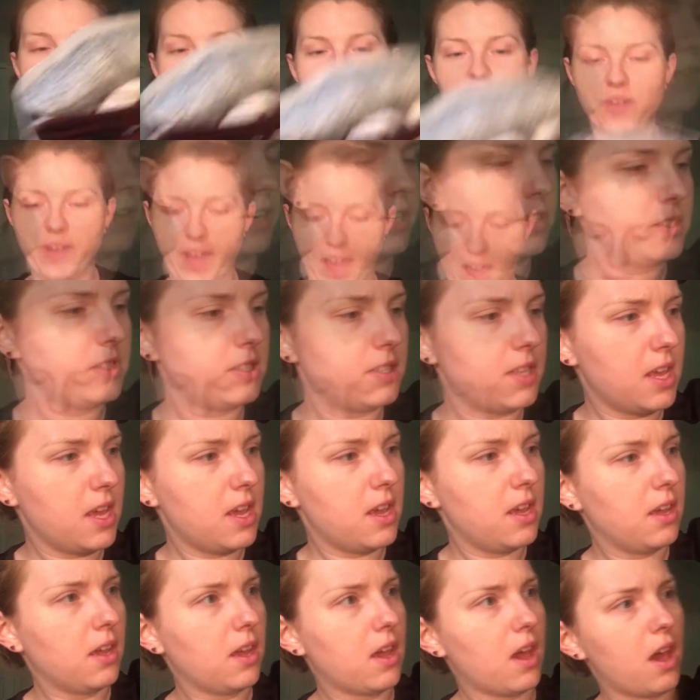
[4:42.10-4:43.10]
Okay. First
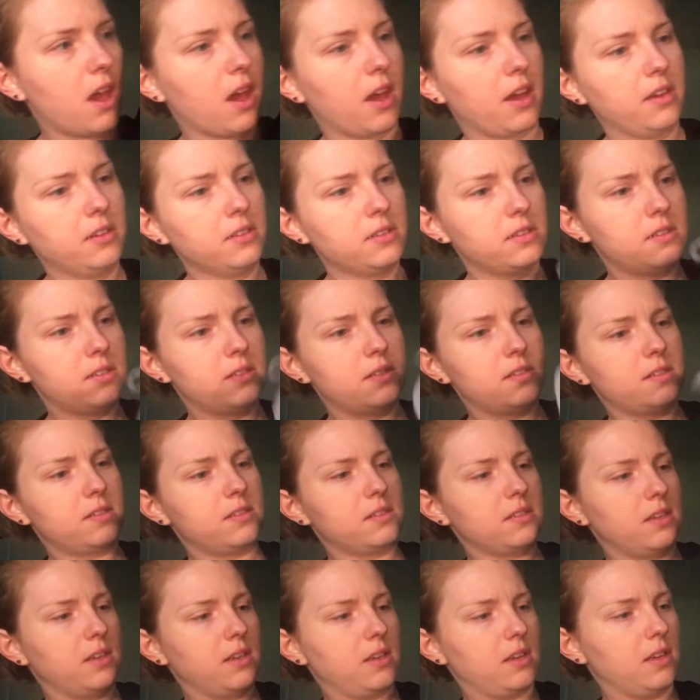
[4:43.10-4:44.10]
thing I
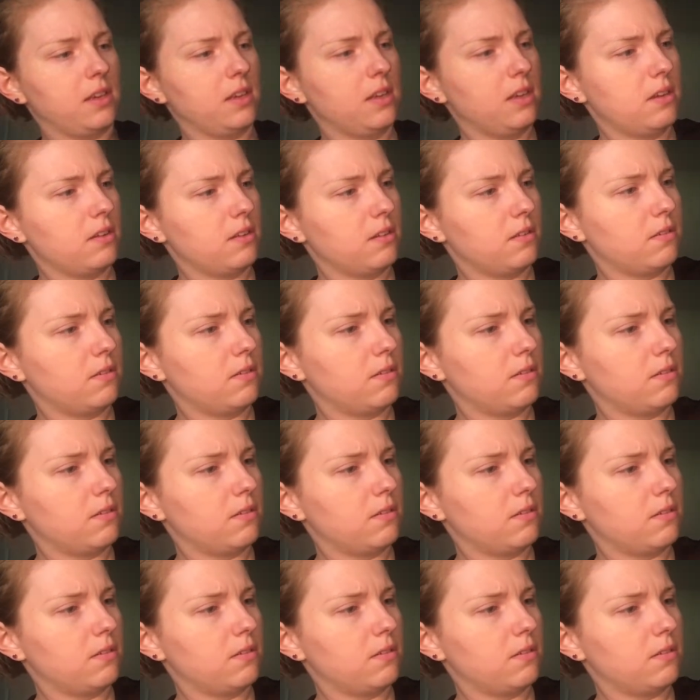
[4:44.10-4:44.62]
see